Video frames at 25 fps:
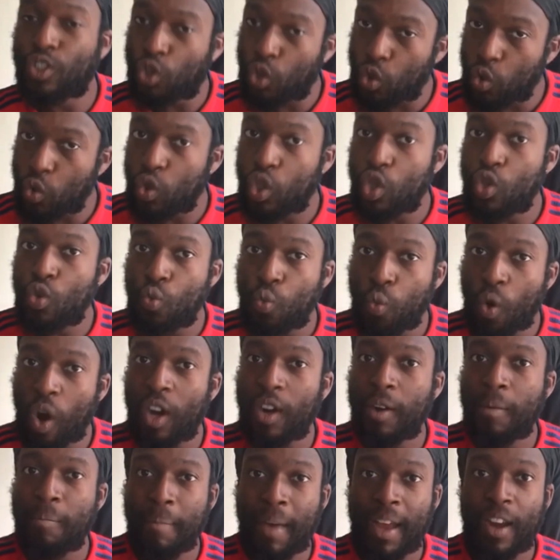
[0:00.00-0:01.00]
Do you
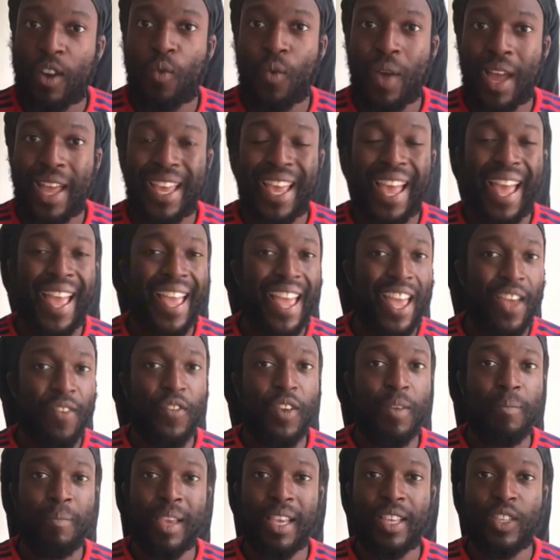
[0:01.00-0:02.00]
want Madueke
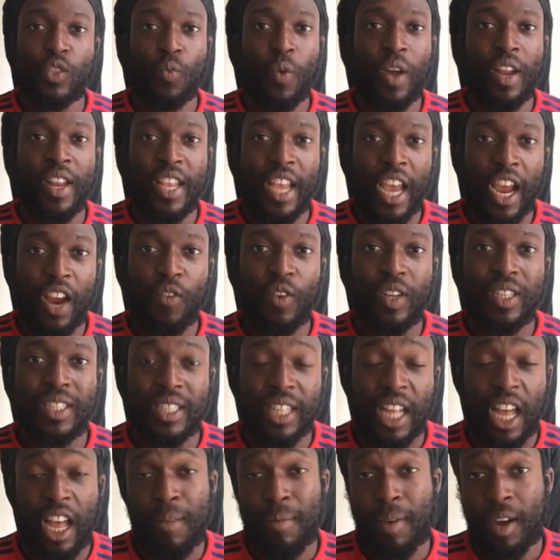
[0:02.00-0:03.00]
if it means Nwaneri's
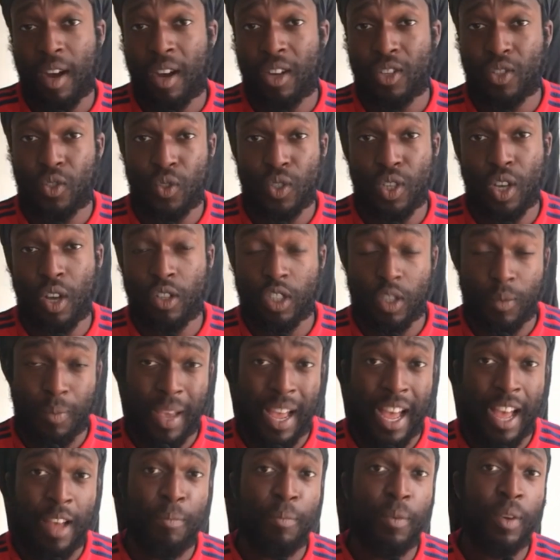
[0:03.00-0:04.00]
time at Arsenal is going to
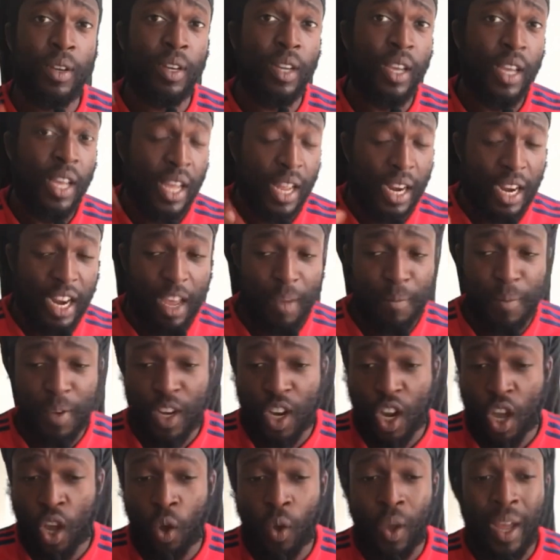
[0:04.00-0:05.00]
be hampered? Let me
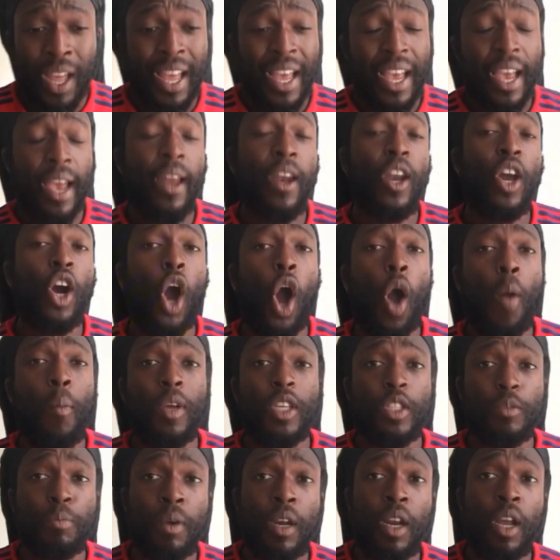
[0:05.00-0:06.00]
know in the
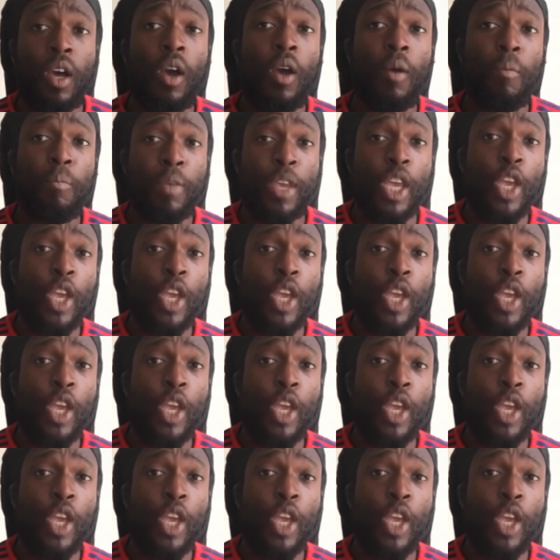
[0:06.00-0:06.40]
comments below.